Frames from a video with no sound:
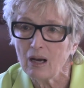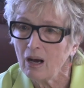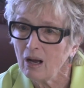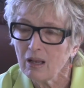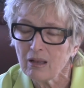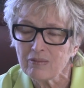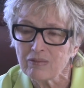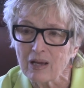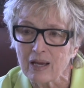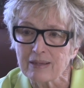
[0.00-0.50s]

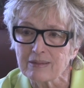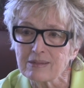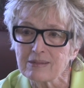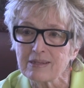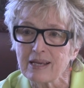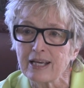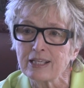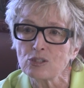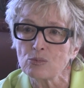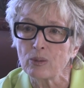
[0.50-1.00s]
all of
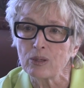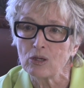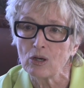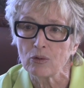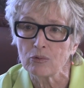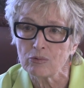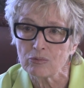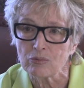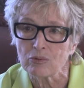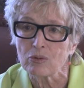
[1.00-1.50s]
us as we
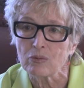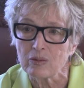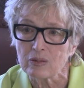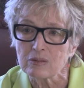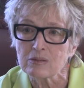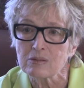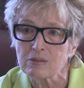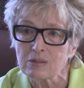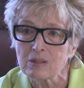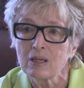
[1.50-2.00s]
go through
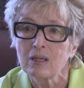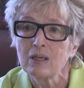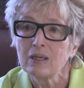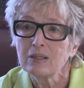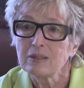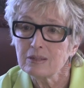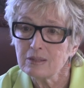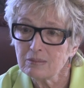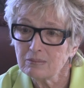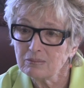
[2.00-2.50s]
this
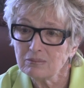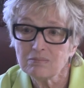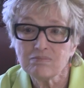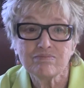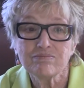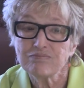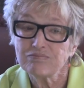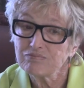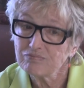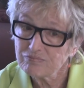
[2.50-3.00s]

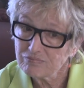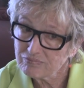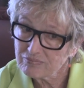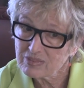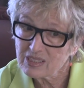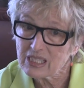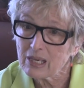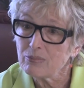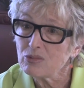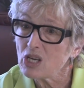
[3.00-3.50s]

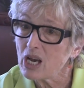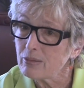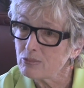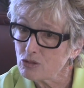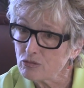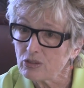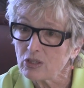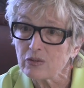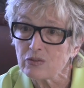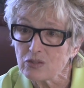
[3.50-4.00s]

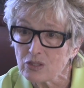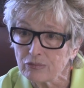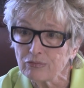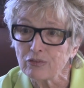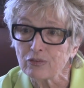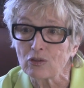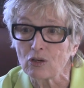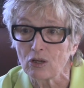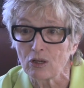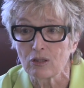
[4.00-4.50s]
sometimes very
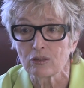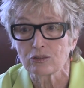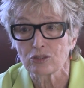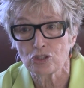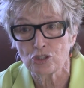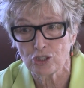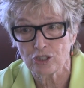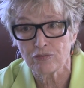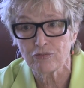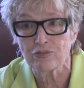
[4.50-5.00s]

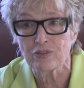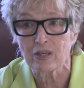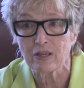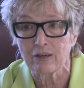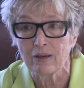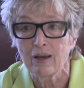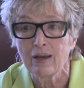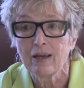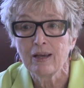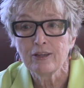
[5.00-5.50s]
difficult
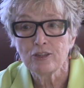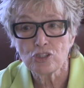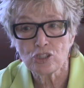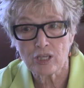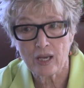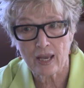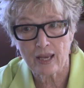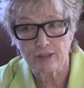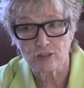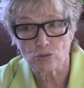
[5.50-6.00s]
shifting
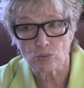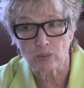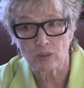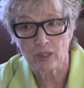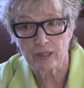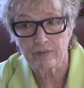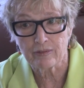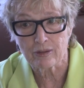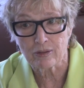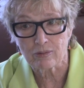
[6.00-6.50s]
change we're
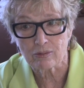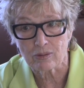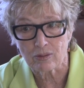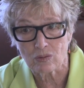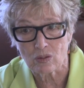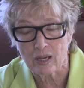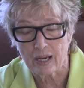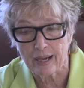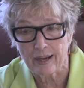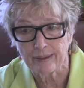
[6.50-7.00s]
living
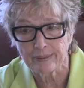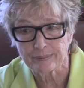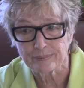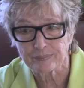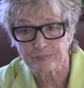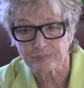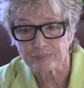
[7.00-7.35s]
through now.